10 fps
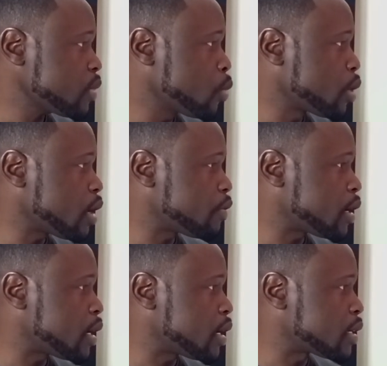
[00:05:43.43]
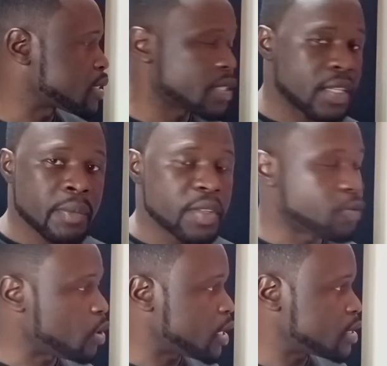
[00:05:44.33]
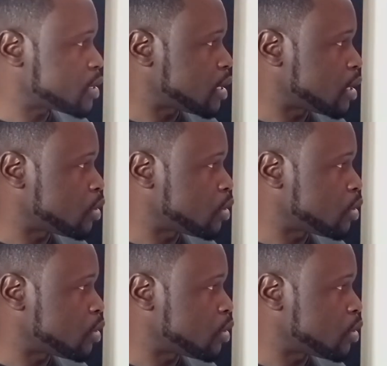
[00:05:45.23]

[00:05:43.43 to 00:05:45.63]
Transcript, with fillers: we have a uh, center image focus uh,